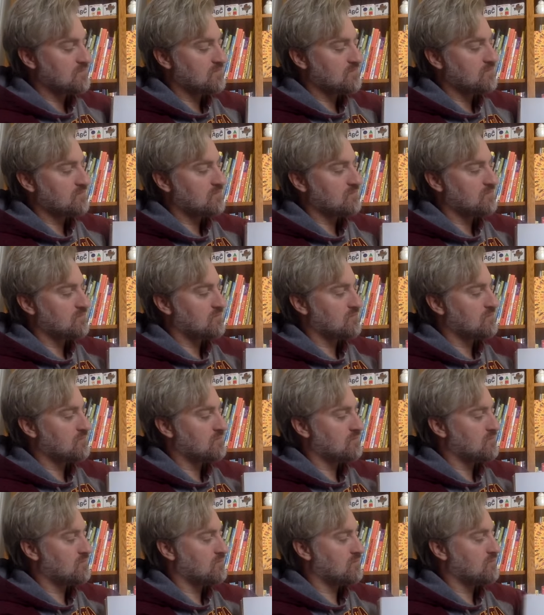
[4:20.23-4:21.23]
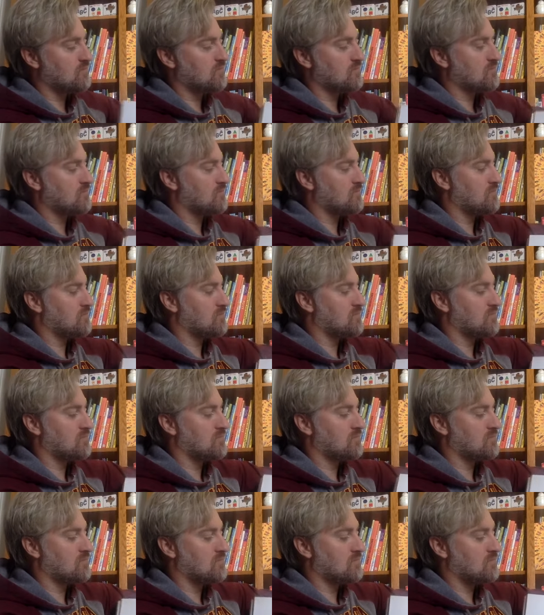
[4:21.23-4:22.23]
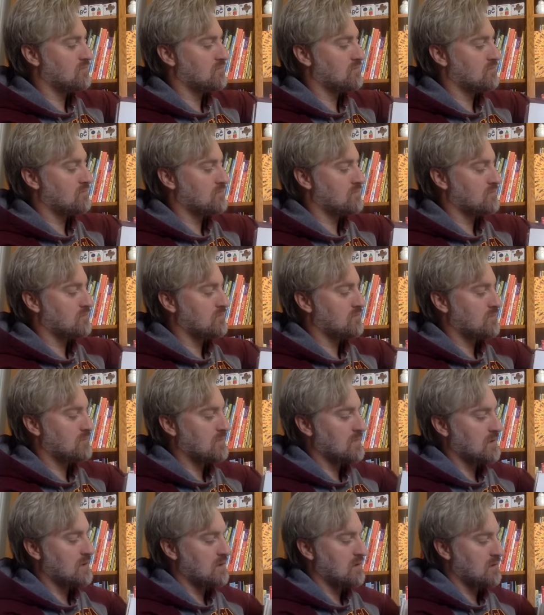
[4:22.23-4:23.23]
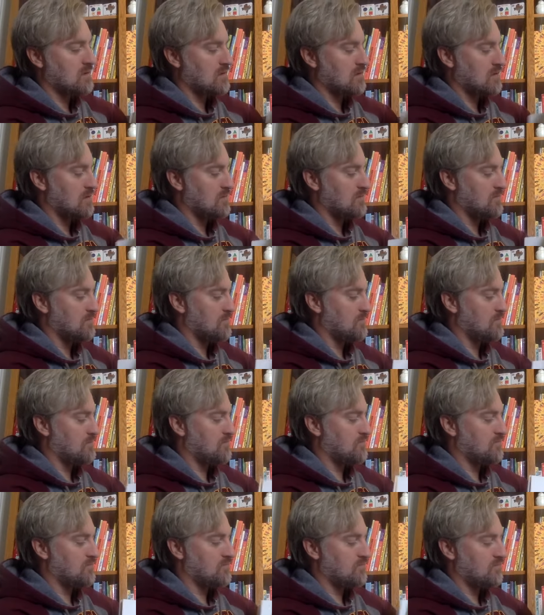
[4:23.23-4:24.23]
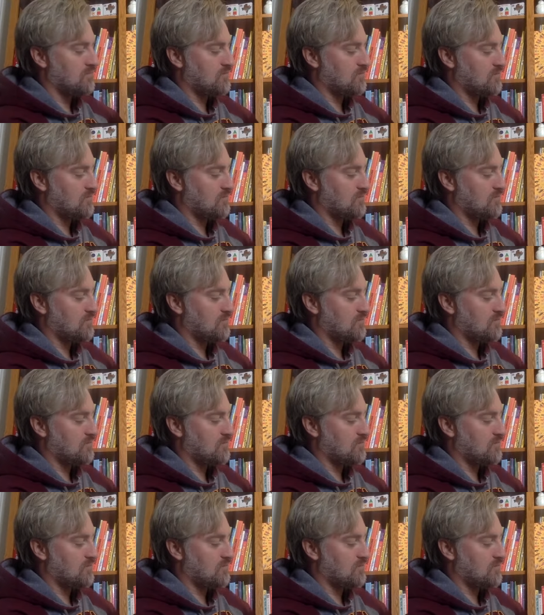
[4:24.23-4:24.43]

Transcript: No one is speaking in this clip.